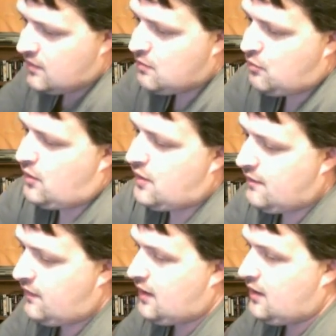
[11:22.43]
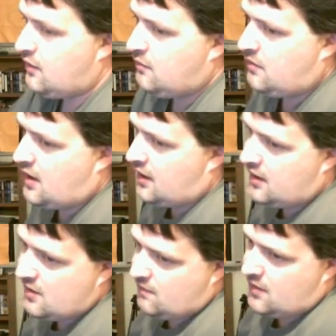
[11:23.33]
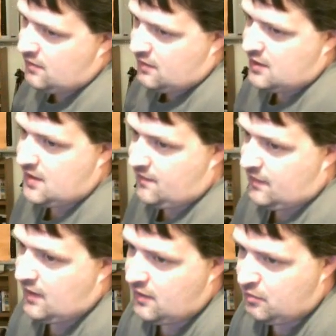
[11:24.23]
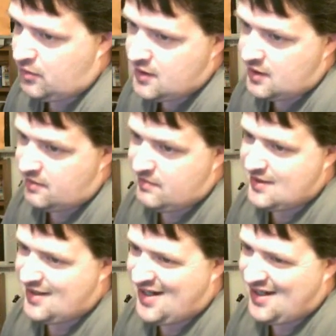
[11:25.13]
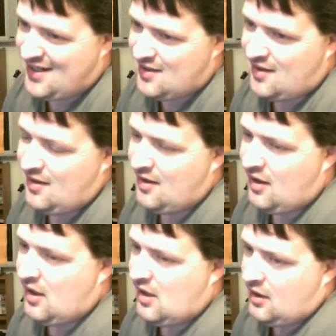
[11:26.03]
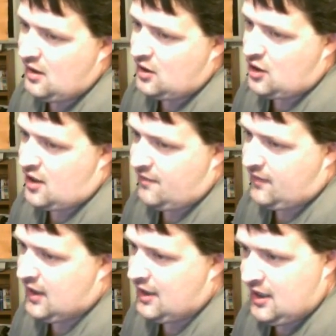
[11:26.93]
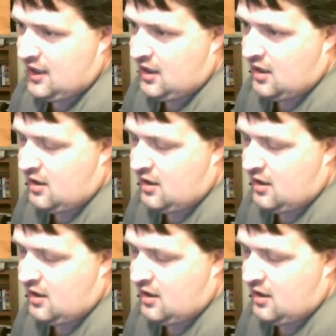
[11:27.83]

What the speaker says: was part of the Illuminati as well, because every other president besides John F. Kennedy